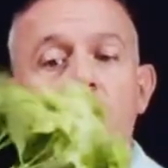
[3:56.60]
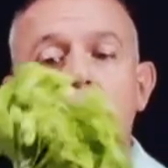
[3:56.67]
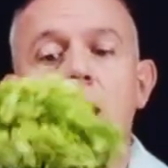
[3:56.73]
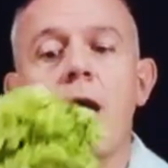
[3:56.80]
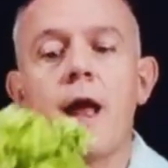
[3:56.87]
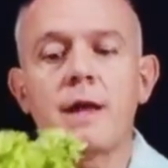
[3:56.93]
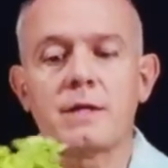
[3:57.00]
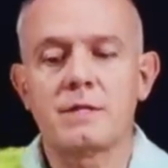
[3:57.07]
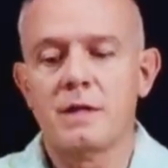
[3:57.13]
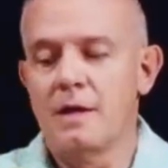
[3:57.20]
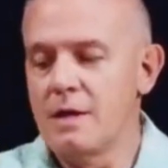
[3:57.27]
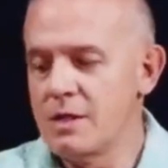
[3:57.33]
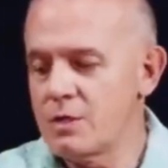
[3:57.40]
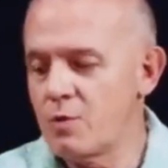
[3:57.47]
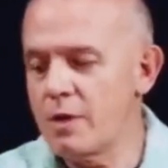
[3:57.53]
bracts,
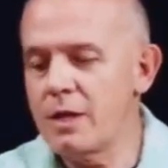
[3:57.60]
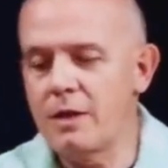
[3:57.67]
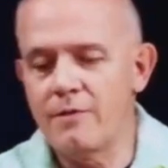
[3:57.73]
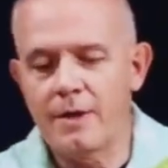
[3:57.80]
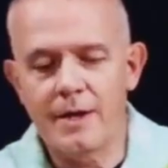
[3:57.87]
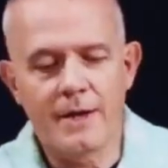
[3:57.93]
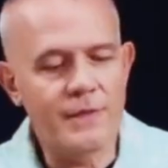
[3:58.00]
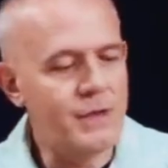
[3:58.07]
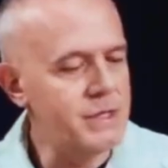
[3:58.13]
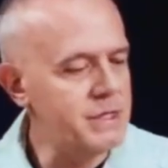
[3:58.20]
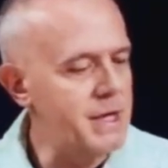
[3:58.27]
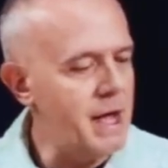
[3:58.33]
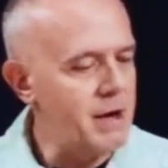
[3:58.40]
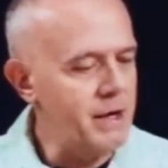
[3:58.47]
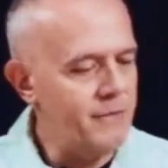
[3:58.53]
so we can even cut this
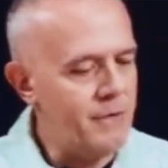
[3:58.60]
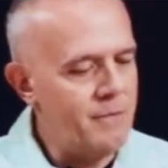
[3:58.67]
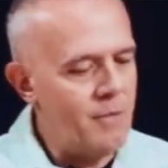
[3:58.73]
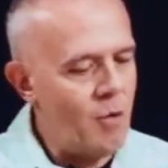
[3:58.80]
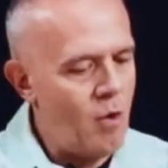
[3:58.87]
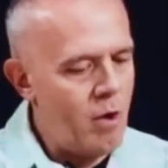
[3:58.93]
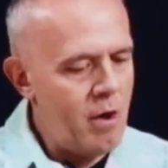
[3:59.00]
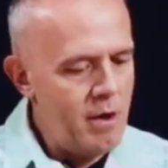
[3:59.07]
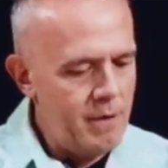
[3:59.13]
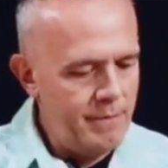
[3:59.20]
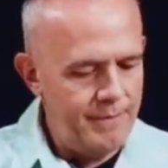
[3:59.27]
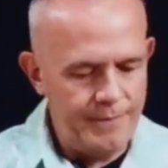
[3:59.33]
down even more